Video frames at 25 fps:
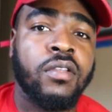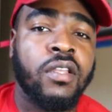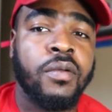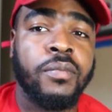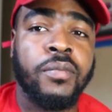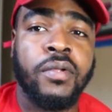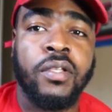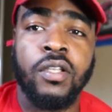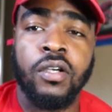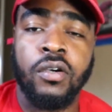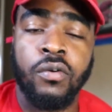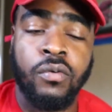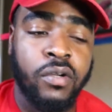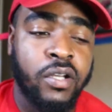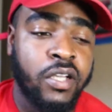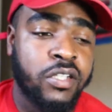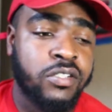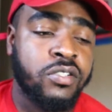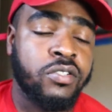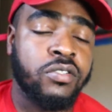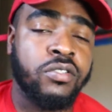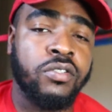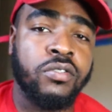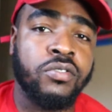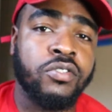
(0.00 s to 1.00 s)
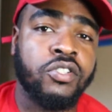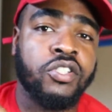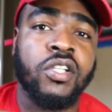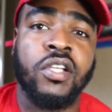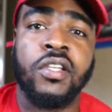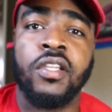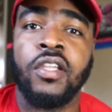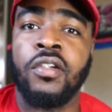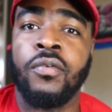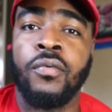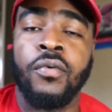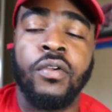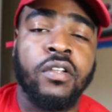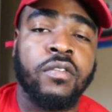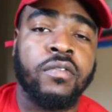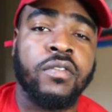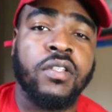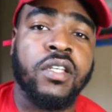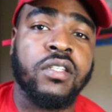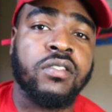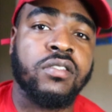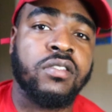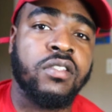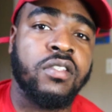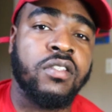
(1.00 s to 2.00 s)
Let me know what I should do. Should I get rid of
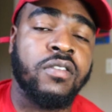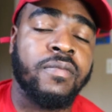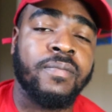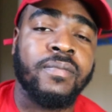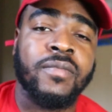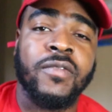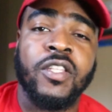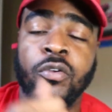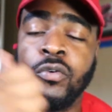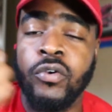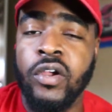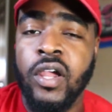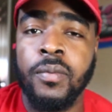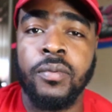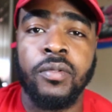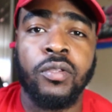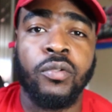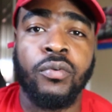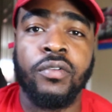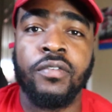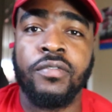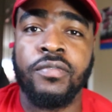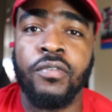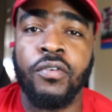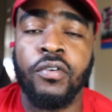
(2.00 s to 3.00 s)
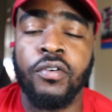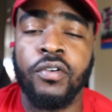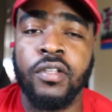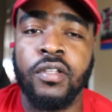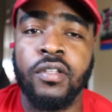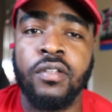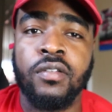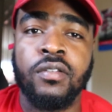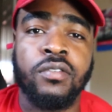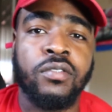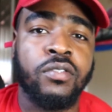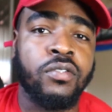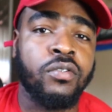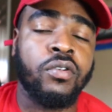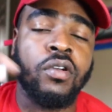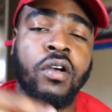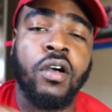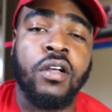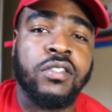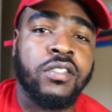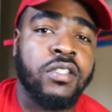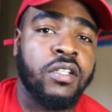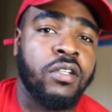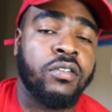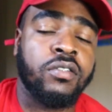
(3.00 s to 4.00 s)
Dusty, grab a three forty, do
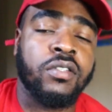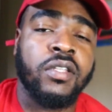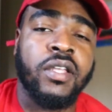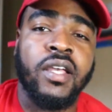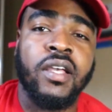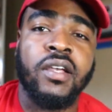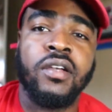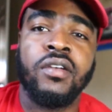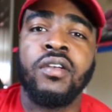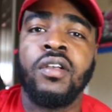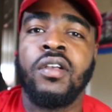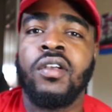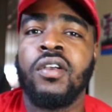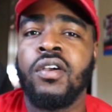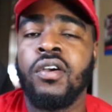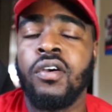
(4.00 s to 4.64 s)
content on that?